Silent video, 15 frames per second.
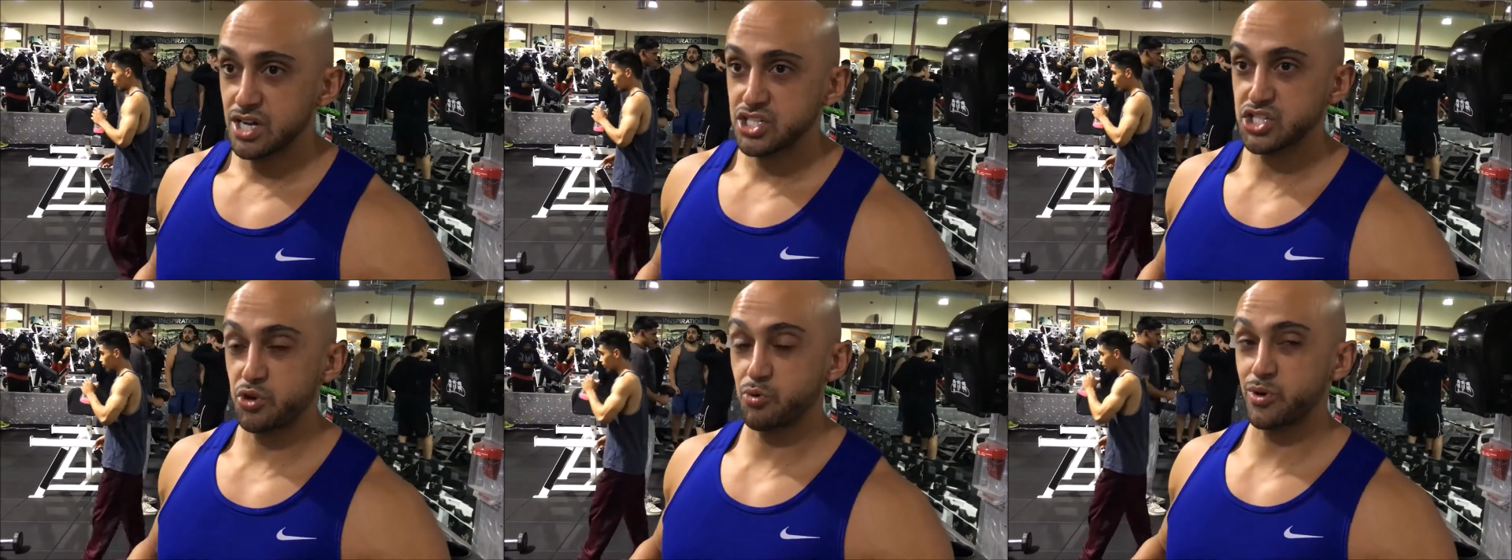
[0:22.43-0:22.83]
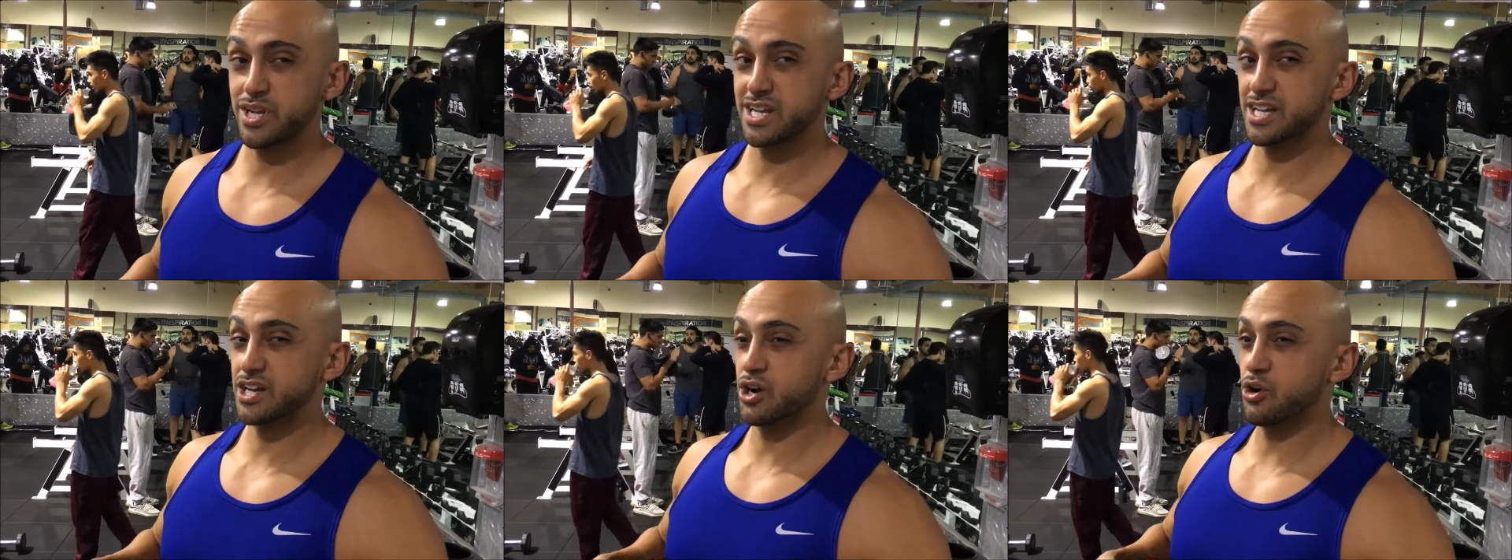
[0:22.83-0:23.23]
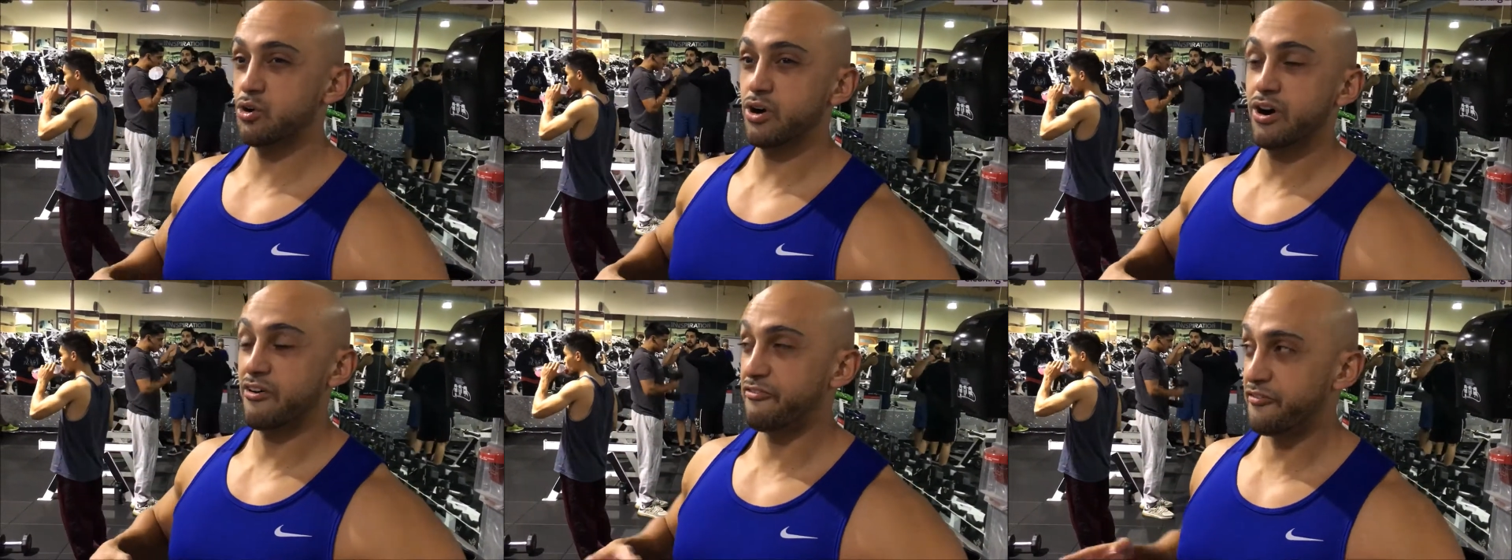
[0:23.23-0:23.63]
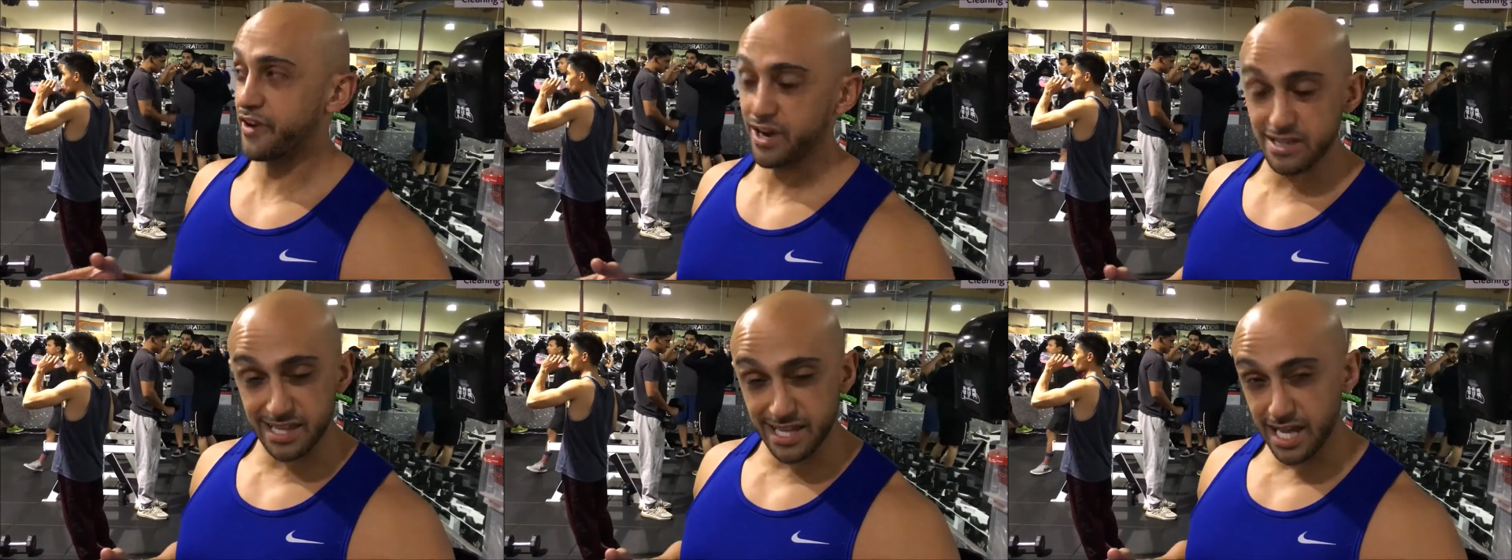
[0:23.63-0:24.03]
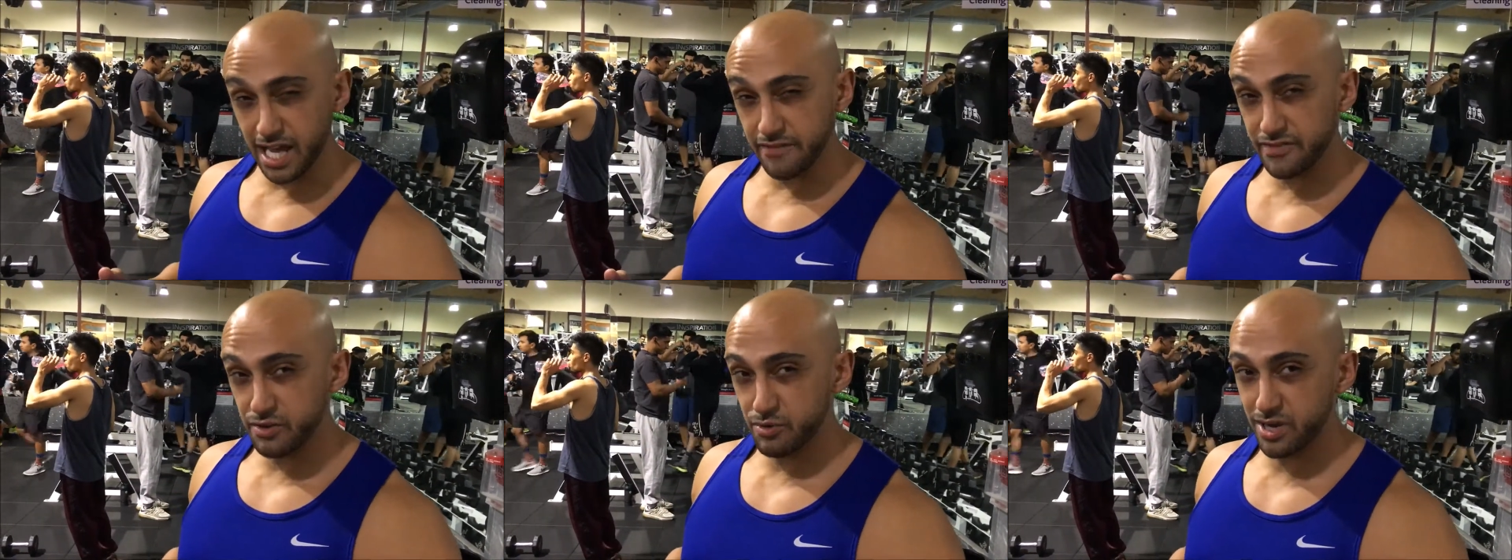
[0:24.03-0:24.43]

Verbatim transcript: So we're gonna go fairly heavy.